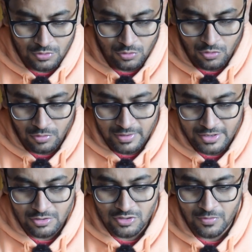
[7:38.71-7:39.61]
to whom
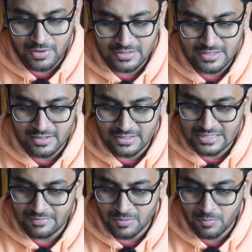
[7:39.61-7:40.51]
it was offering
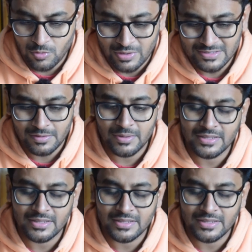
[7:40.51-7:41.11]
37.17,